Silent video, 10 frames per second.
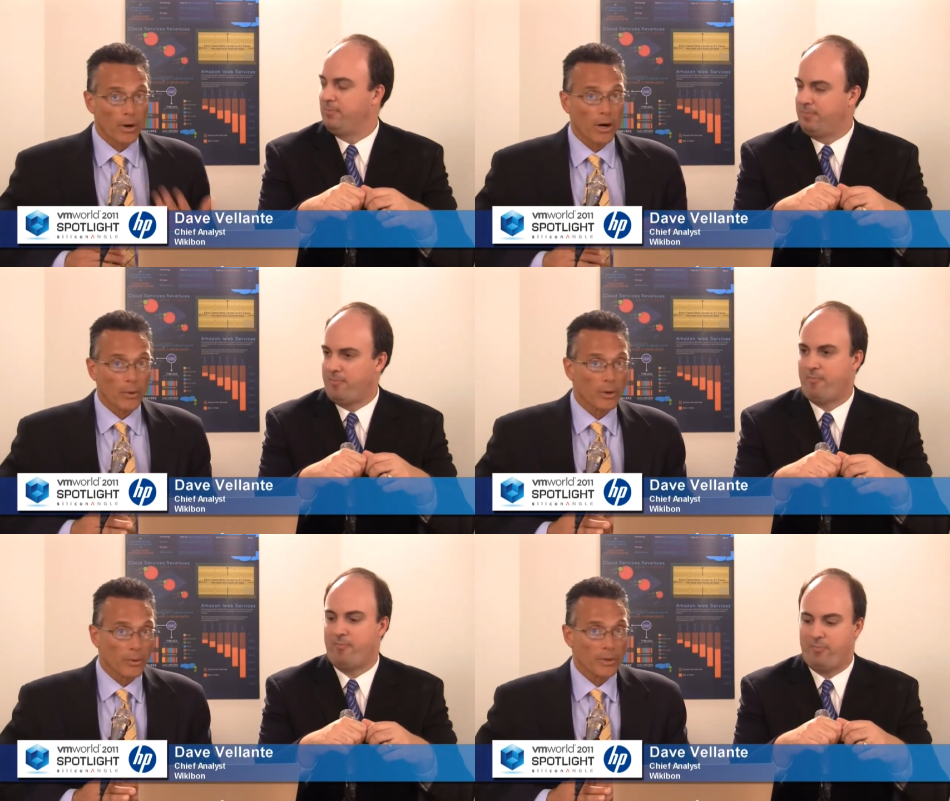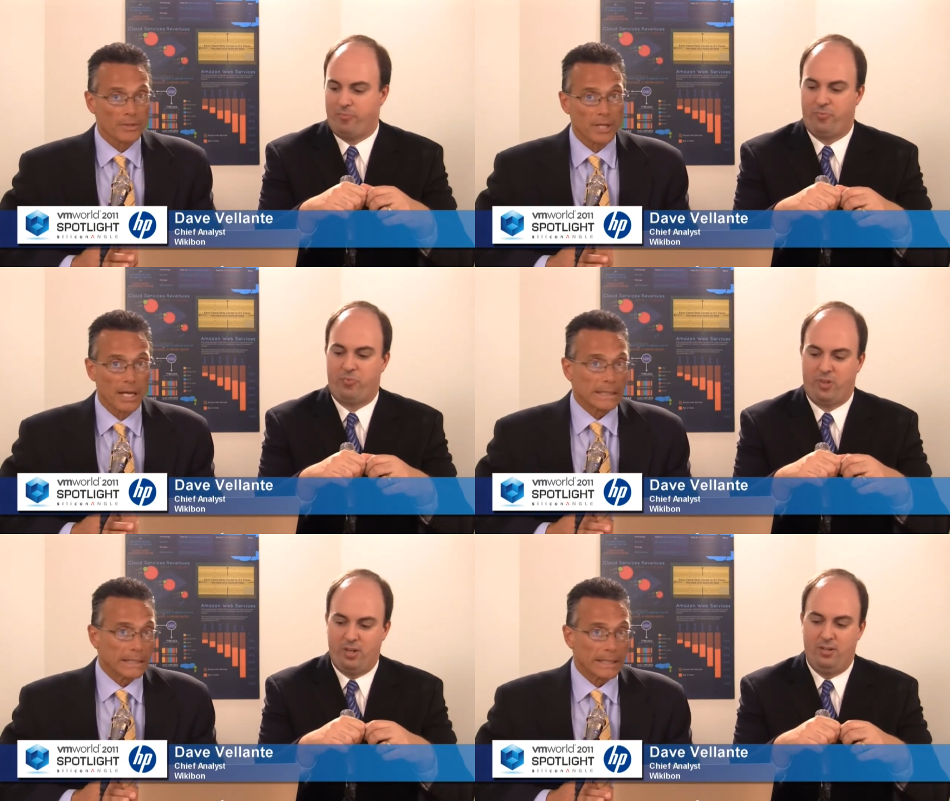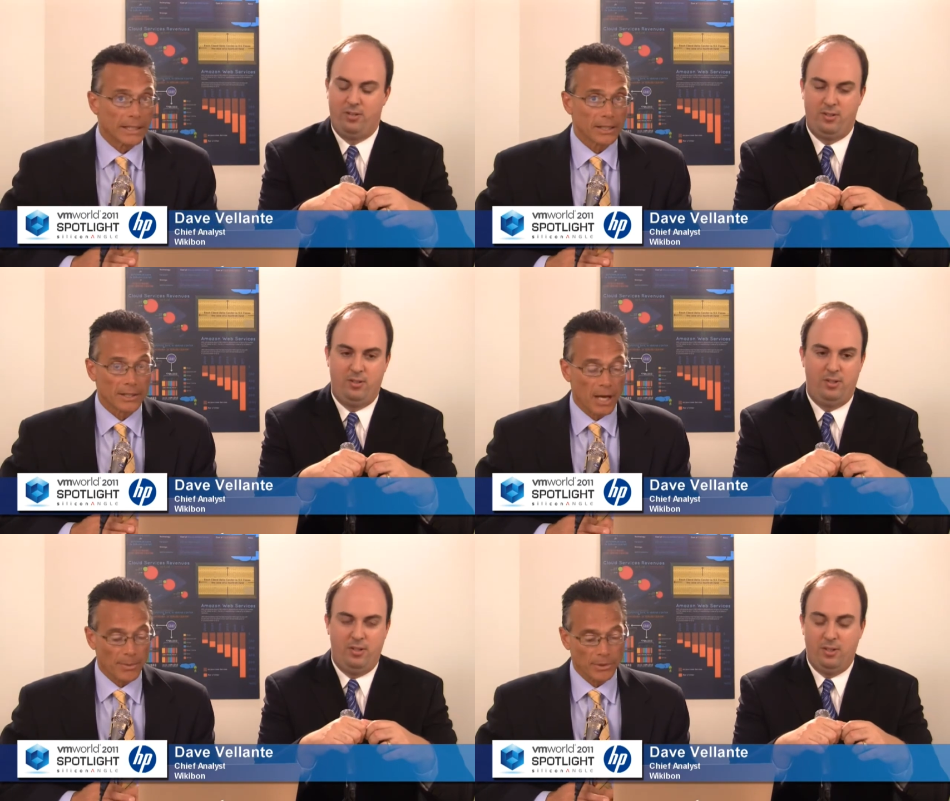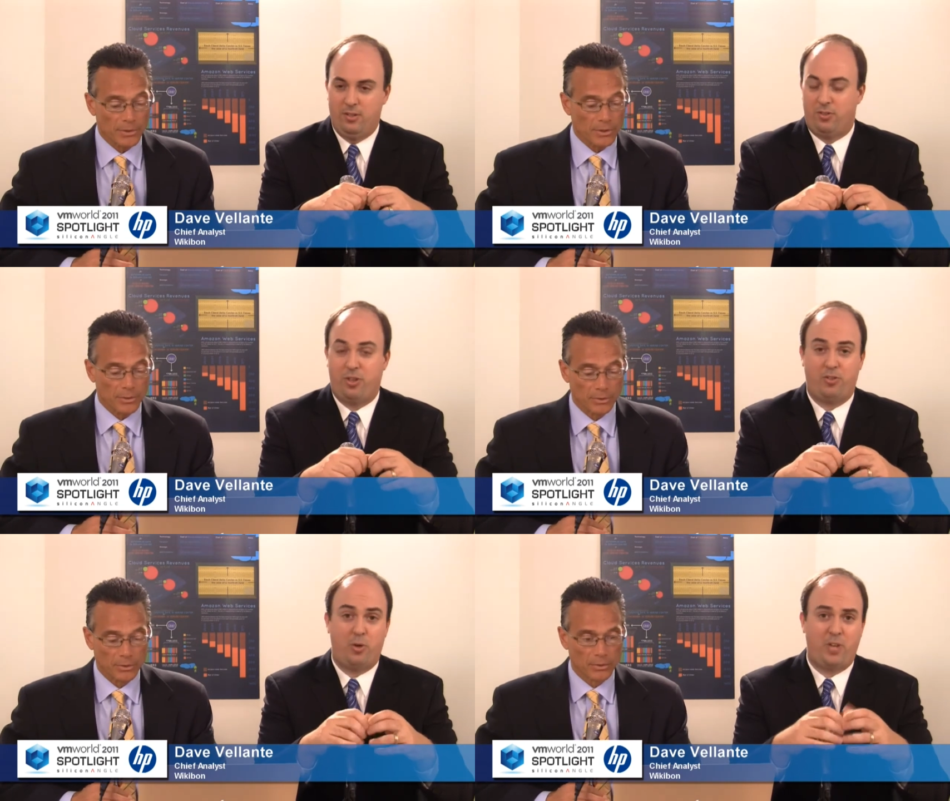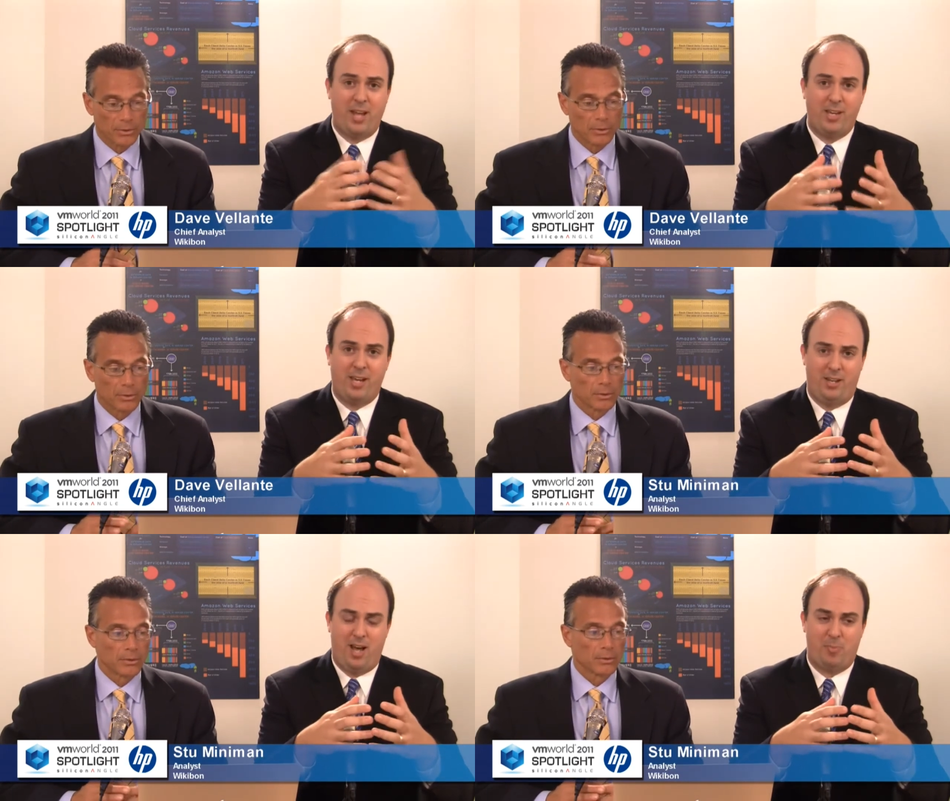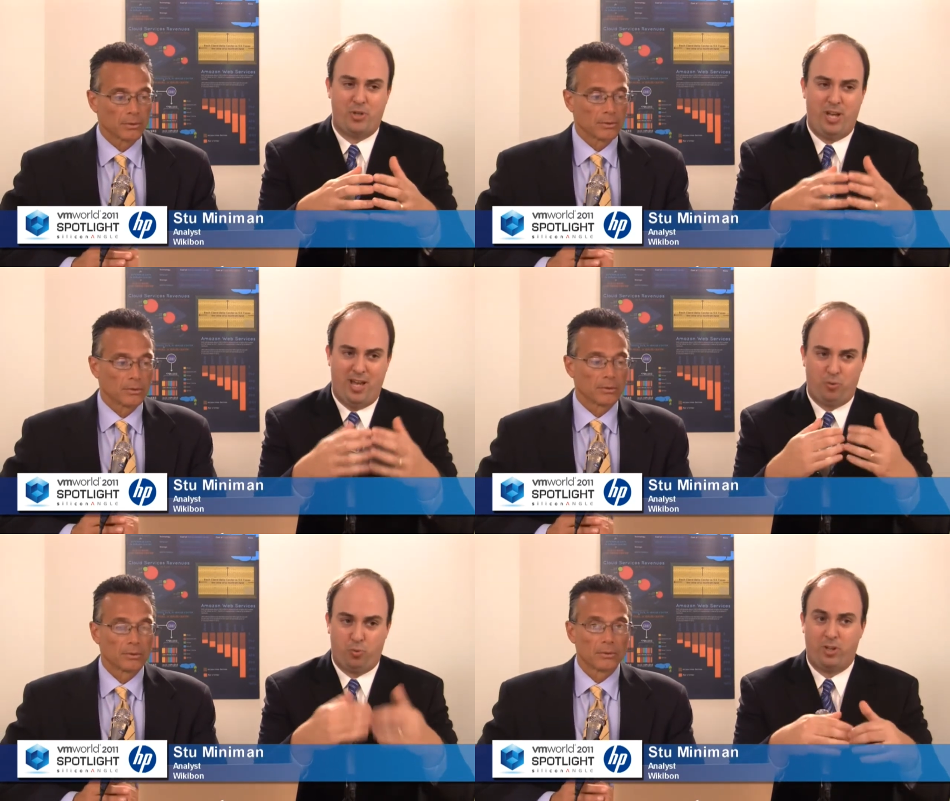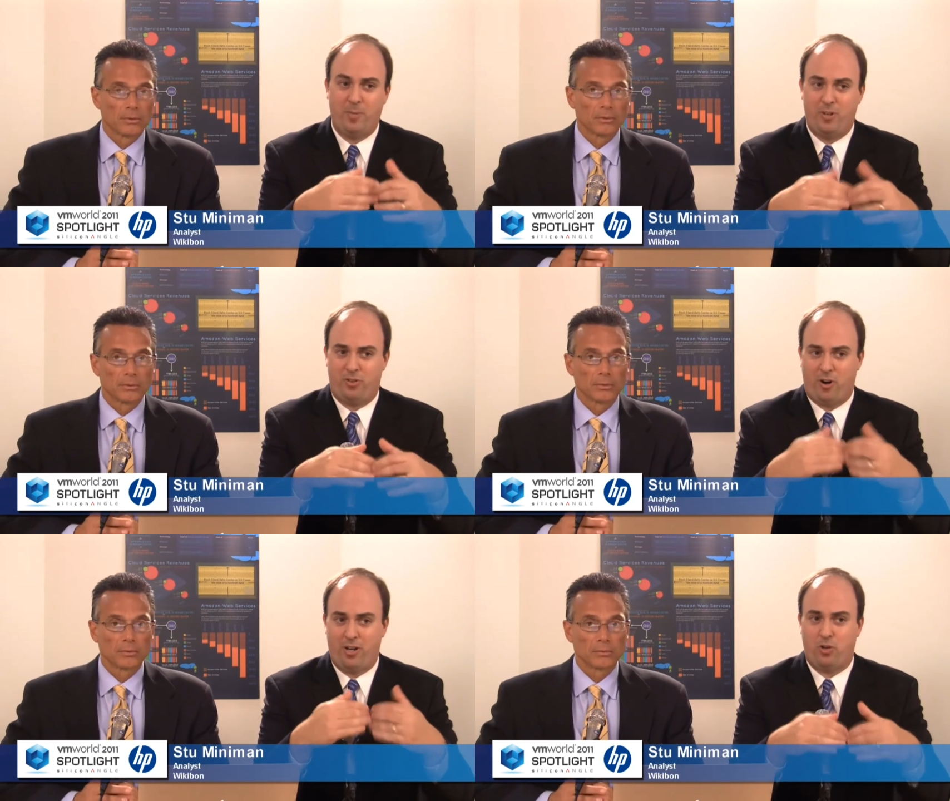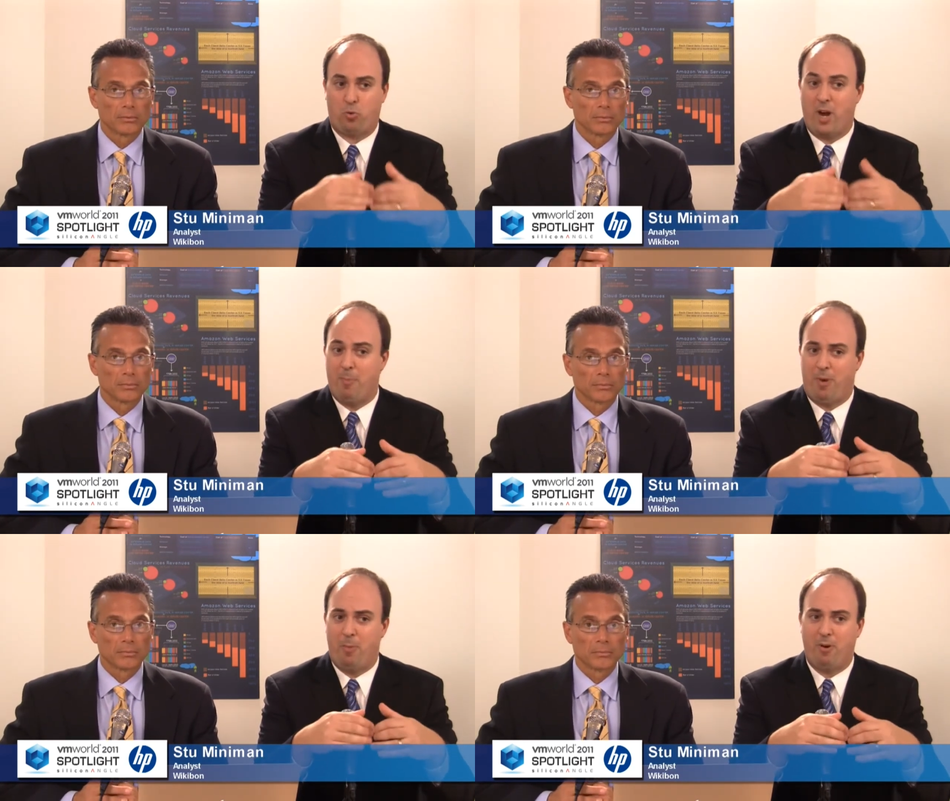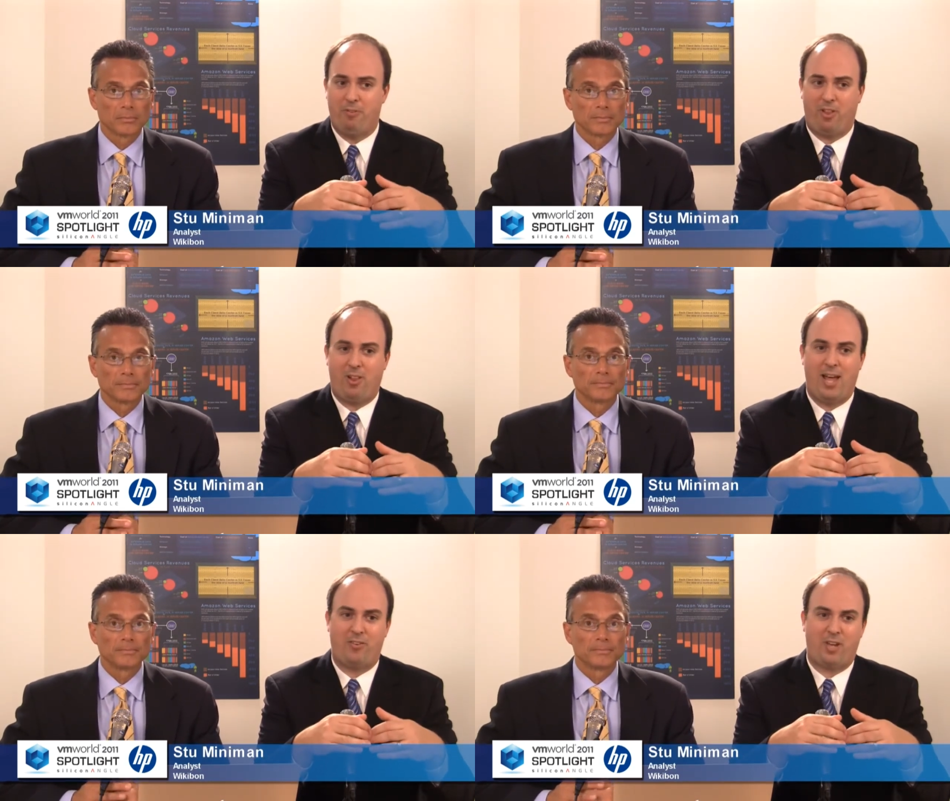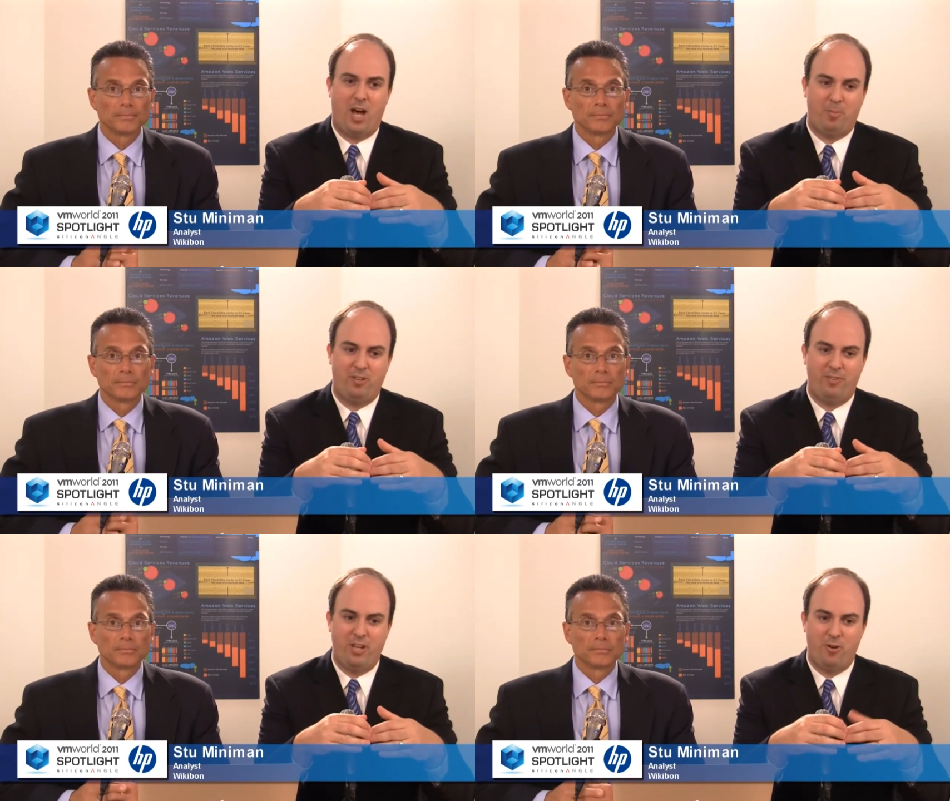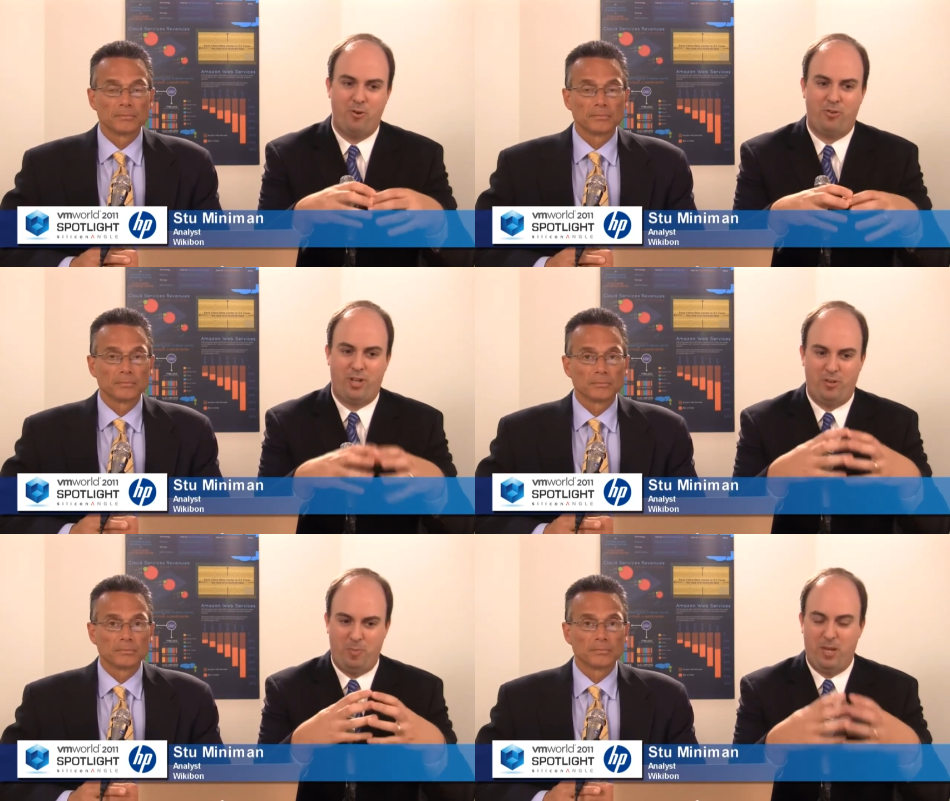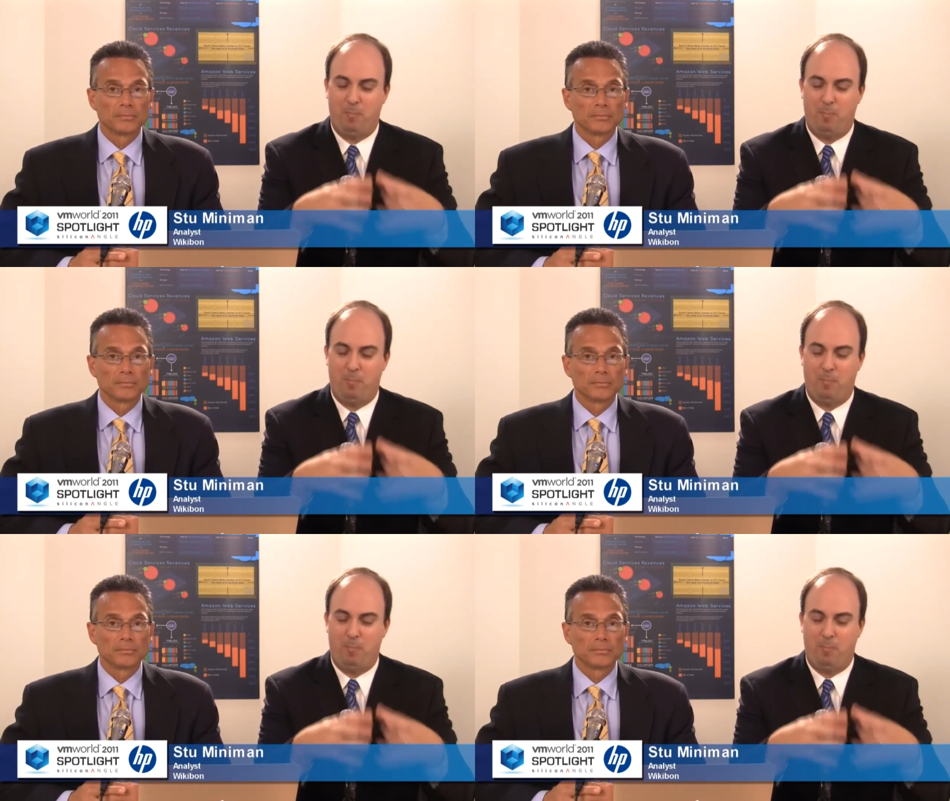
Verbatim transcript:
Speaker 1: are we with 10 gig e adoption? So,
Speaker 2: so 10 gig adoption has really been starting to ramp up over the last couple of years. It's being